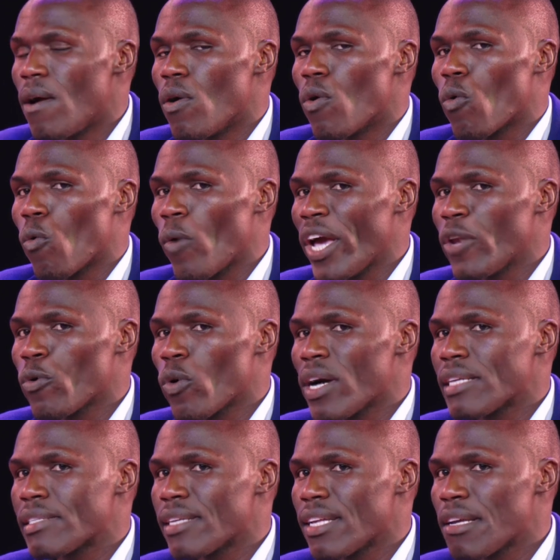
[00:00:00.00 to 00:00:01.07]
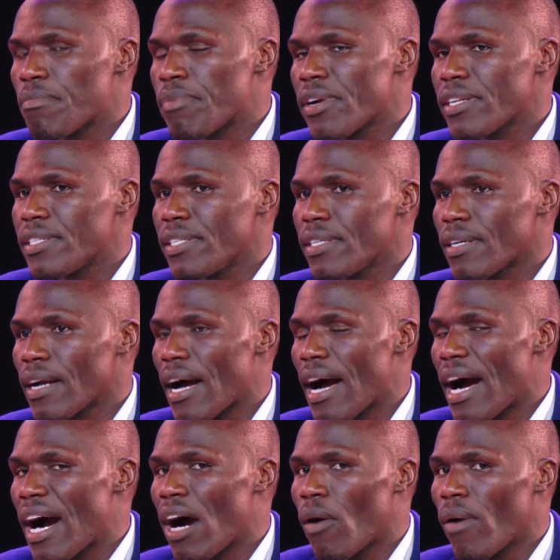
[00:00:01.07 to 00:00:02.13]
When we are celebrating
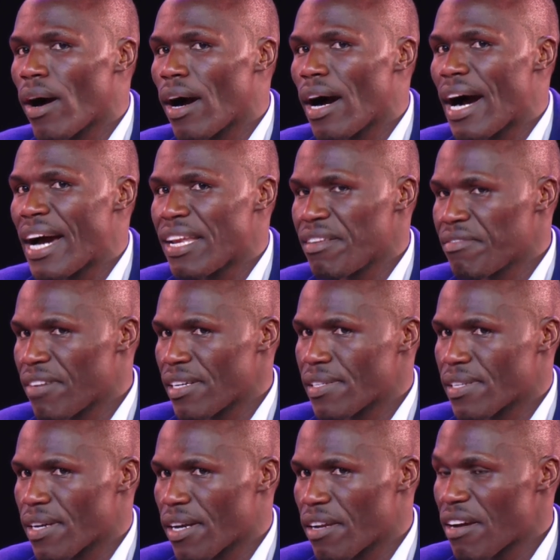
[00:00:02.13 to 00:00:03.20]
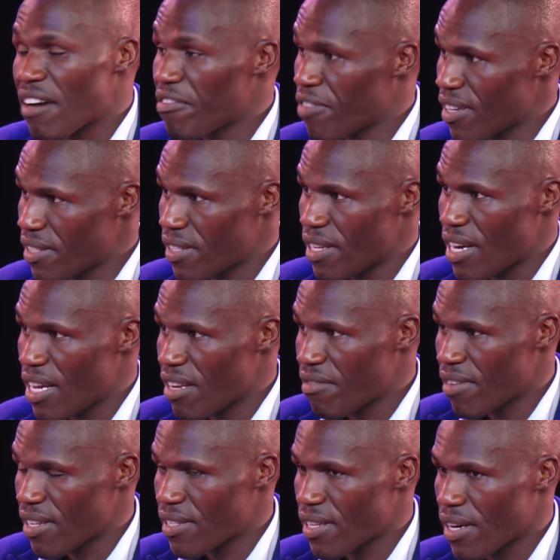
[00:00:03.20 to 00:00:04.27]
our anniversary, our first year
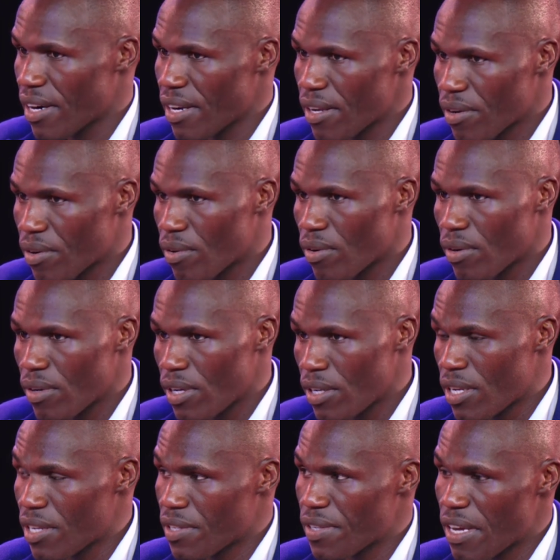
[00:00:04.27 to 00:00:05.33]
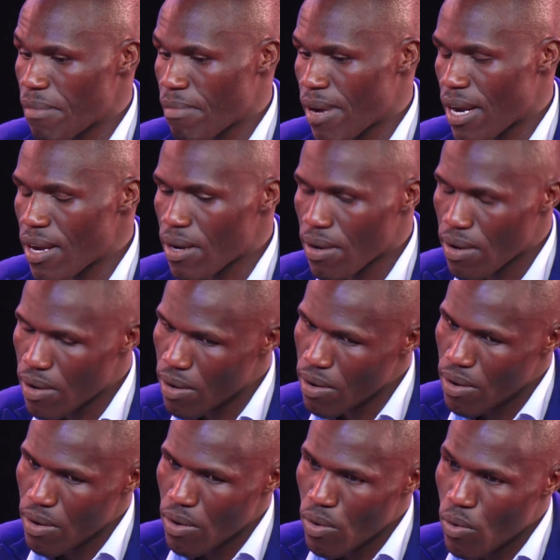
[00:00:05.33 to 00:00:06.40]
anniversary in December,
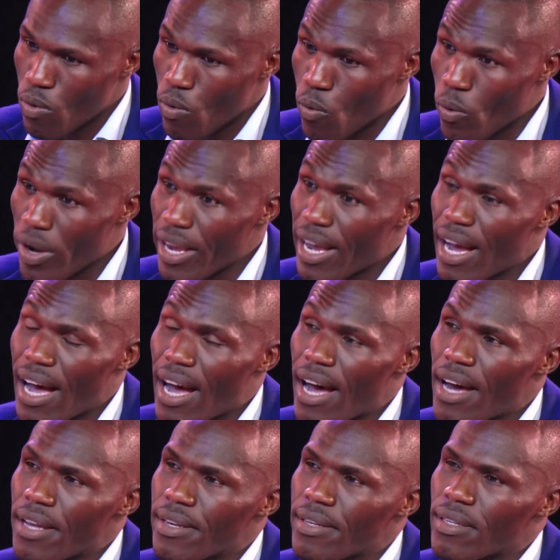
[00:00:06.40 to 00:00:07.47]
we had